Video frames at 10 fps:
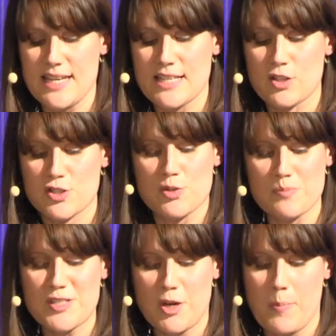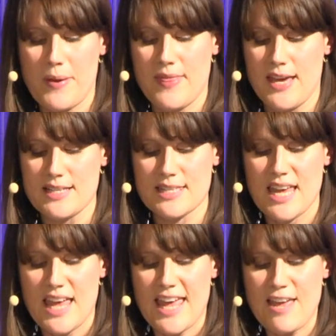He sums it up in this
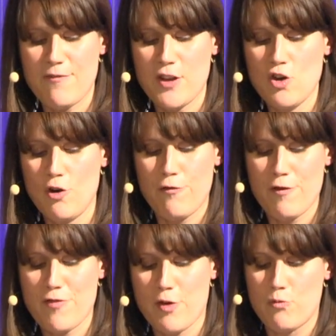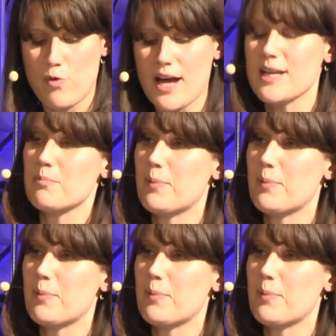If enough of the right